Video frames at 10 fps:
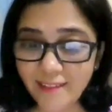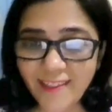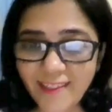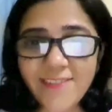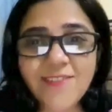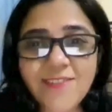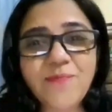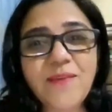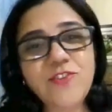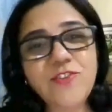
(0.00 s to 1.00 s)
That's the
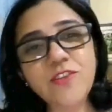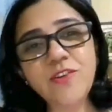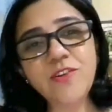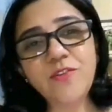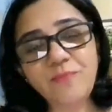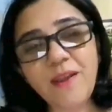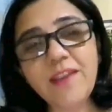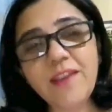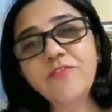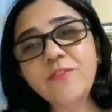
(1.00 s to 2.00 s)
magic of
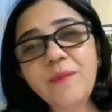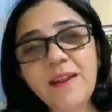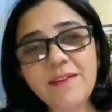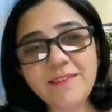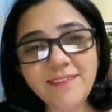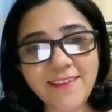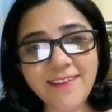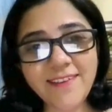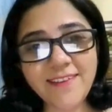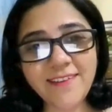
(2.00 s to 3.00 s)
mindful patterning.
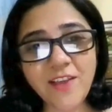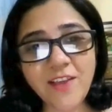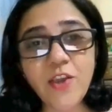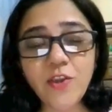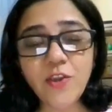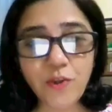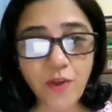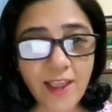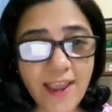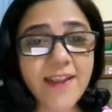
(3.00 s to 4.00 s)
Your
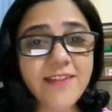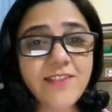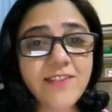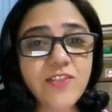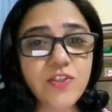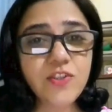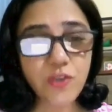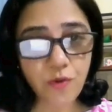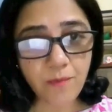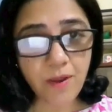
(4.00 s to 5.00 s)
hands,
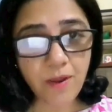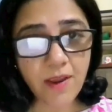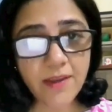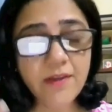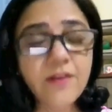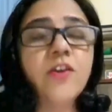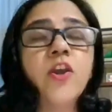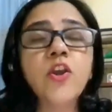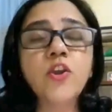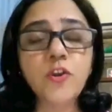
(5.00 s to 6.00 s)
your mind,
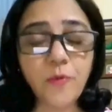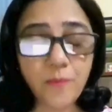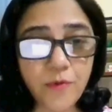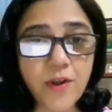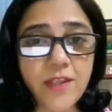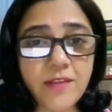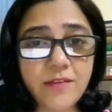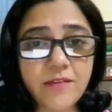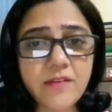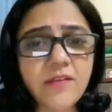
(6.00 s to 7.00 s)
your breath,
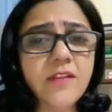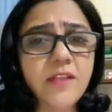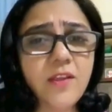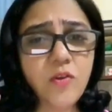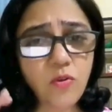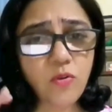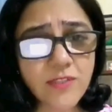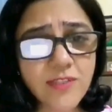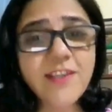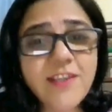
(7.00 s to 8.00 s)
they all
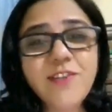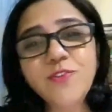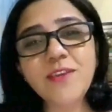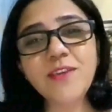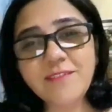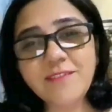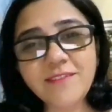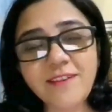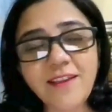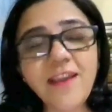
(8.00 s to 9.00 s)
sync together
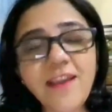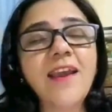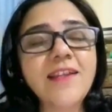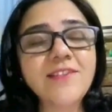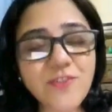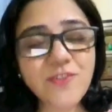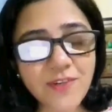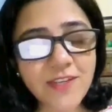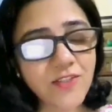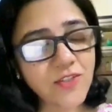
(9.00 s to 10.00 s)
and
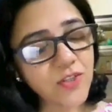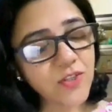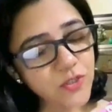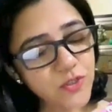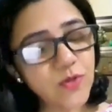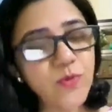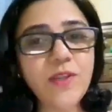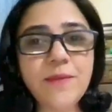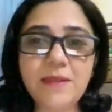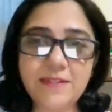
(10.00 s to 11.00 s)
stress
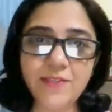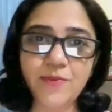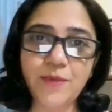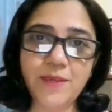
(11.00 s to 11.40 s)
slowly melts away.